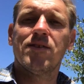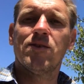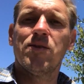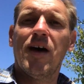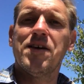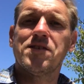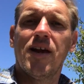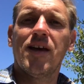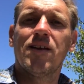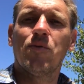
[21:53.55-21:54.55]

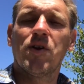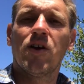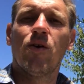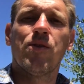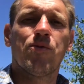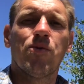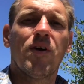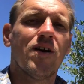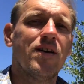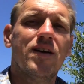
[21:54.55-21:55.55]
2008 when you're going through
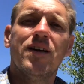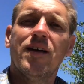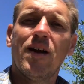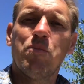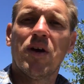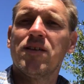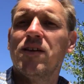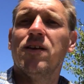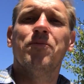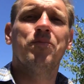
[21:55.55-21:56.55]
there. Not a big
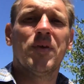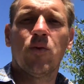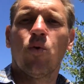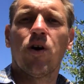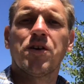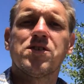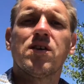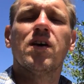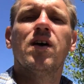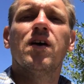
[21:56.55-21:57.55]
deal. It works.